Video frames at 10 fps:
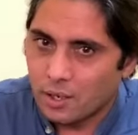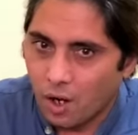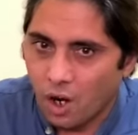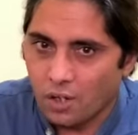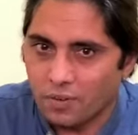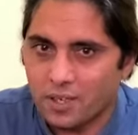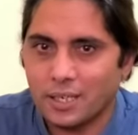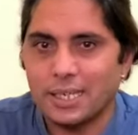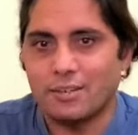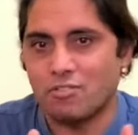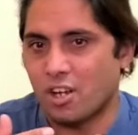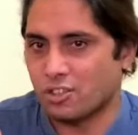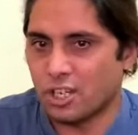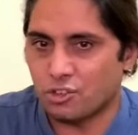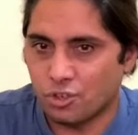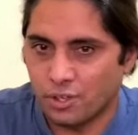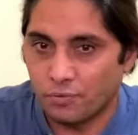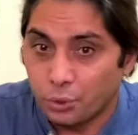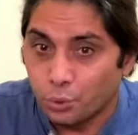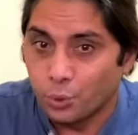However, in transactional
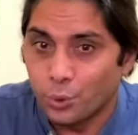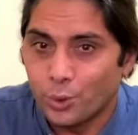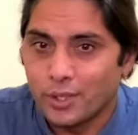view,